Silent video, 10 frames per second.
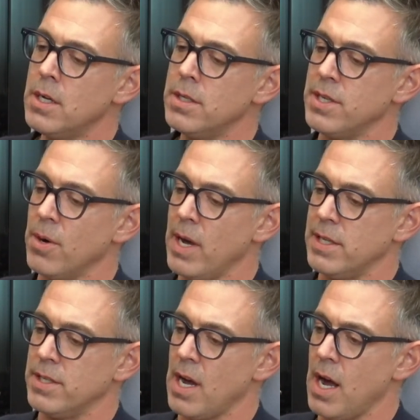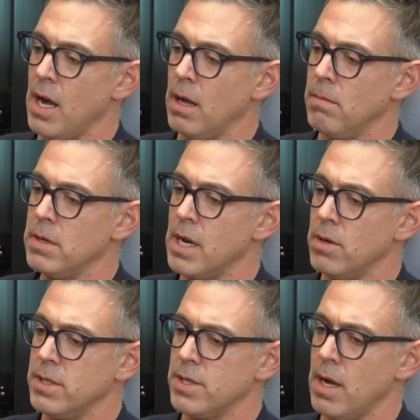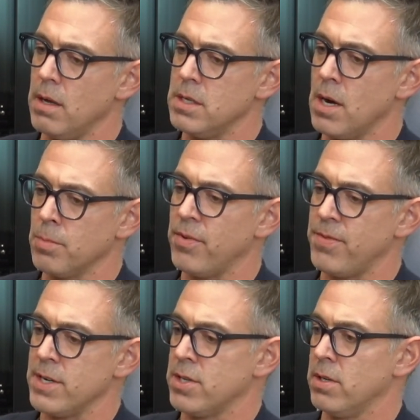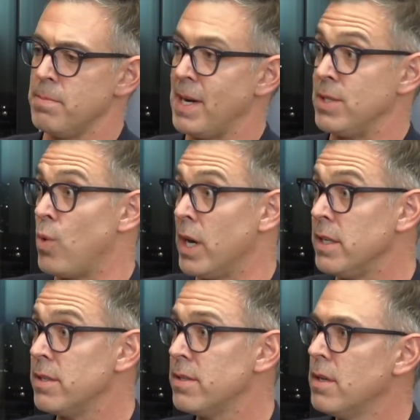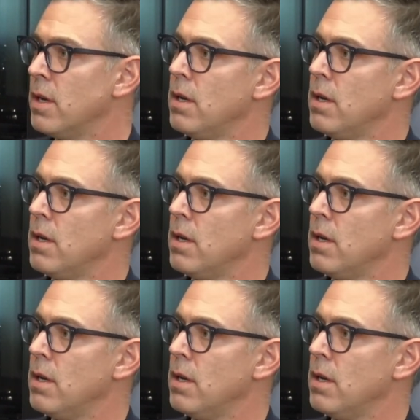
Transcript: so as a young professional in my 20s,